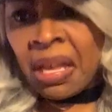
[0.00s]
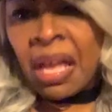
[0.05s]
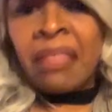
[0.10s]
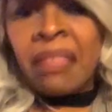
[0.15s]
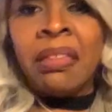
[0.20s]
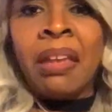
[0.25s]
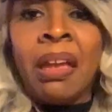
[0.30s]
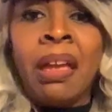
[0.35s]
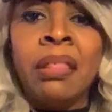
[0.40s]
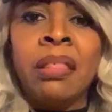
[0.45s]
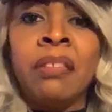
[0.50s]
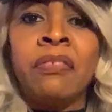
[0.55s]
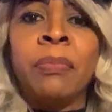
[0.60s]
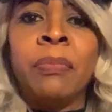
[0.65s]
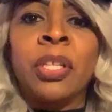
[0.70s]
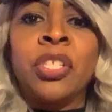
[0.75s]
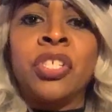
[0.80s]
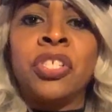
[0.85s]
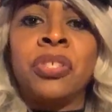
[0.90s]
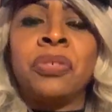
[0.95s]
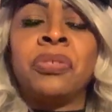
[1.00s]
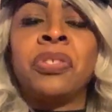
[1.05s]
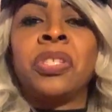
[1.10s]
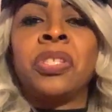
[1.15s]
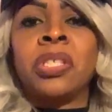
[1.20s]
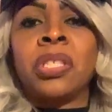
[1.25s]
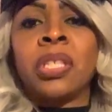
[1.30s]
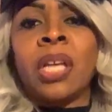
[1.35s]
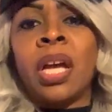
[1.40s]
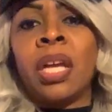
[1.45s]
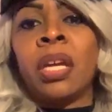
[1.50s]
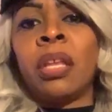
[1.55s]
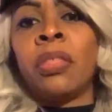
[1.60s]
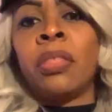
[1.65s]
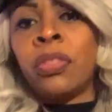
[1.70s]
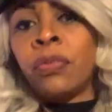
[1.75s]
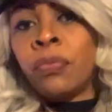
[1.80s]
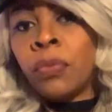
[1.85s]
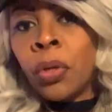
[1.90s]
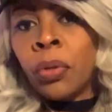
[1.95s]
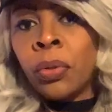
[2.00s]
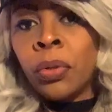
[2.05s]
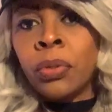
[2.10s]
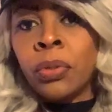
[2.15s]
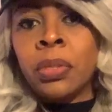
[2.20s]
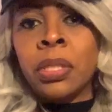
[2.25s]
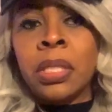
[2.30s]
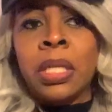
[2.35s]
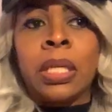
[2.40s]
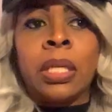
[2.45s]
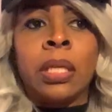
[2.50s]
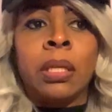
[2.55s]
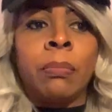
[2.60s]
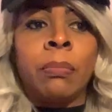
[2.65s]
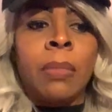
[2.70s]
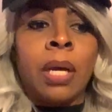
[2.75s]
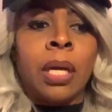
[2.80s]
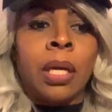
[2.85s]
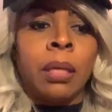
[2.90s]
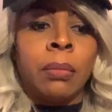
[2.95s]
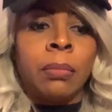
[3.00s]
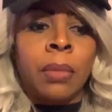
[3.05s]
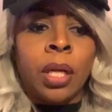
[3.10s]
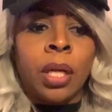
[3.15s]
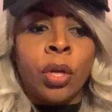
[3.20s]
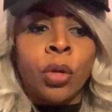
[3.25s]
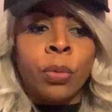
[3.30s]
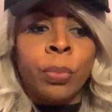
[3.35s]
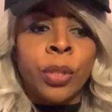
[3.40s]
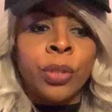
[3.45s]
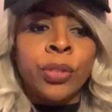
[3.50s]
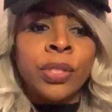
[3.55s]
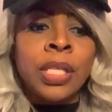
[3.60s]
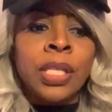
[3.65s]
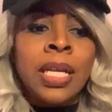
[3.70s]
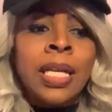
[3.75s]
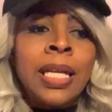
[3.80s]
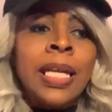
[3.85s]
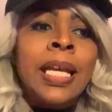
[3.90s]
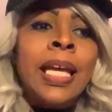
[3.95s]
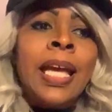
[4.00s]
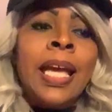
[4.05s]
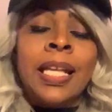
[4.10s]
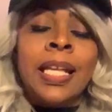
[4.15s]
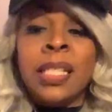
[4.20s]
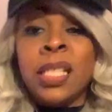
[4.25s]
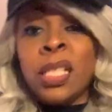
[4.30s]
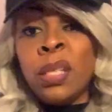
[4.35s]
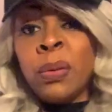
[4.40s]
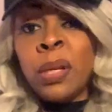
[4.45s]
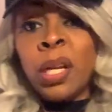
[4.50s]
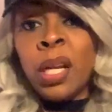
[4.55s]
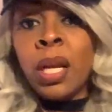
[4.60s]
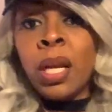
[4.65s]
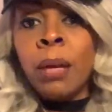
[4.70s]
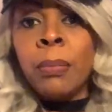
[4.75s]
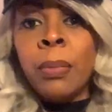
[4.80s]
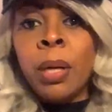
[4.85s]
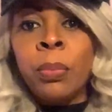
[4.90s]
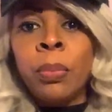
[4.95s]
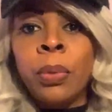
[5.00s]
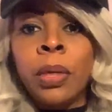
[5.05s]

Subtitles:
at the end of my shoots, just kind of throw those in my gobos and see what I come up